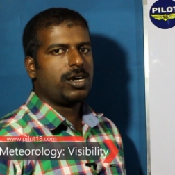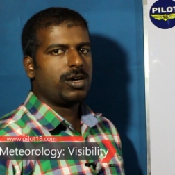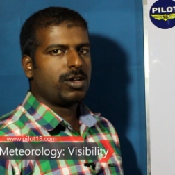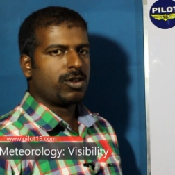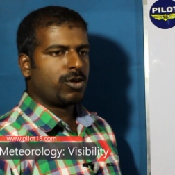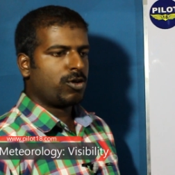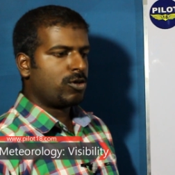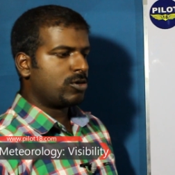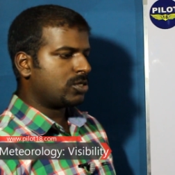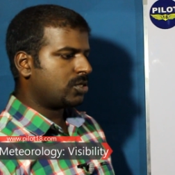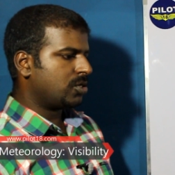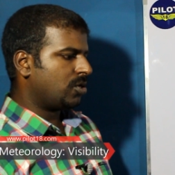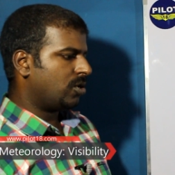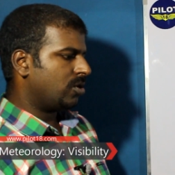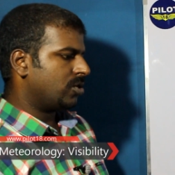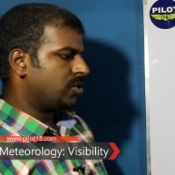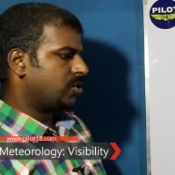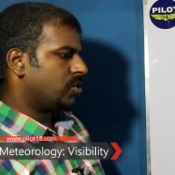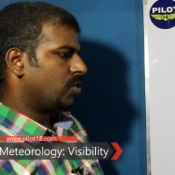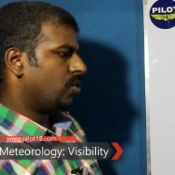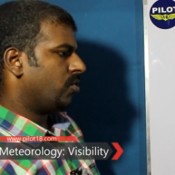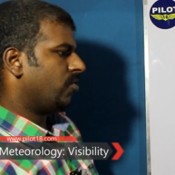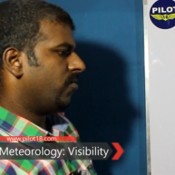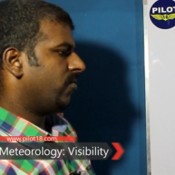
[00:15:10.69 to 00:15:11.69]
roads
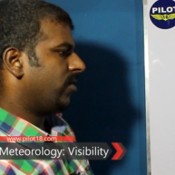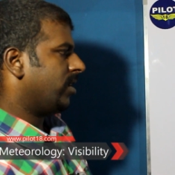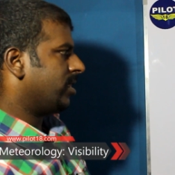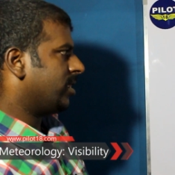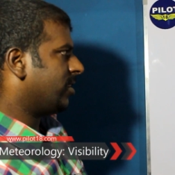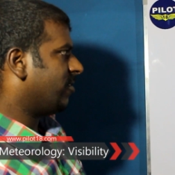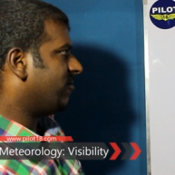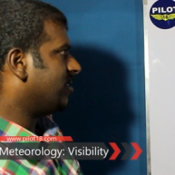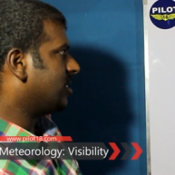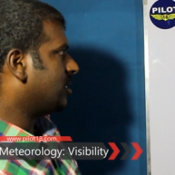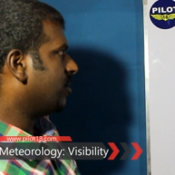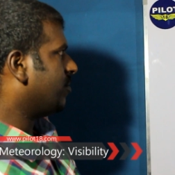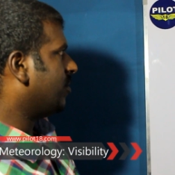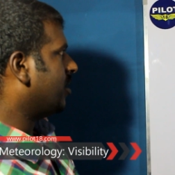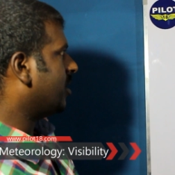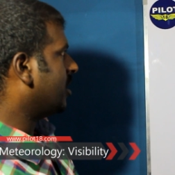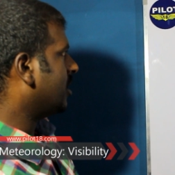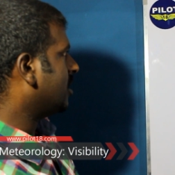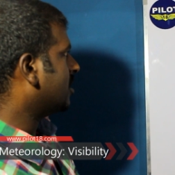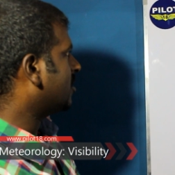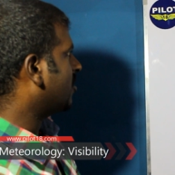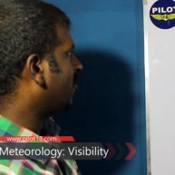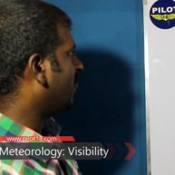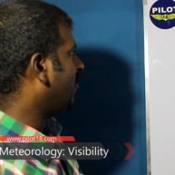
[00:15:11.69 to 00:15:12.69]
also when the
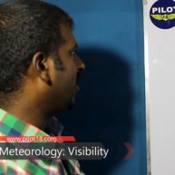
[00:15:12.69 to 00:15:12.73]
visibility is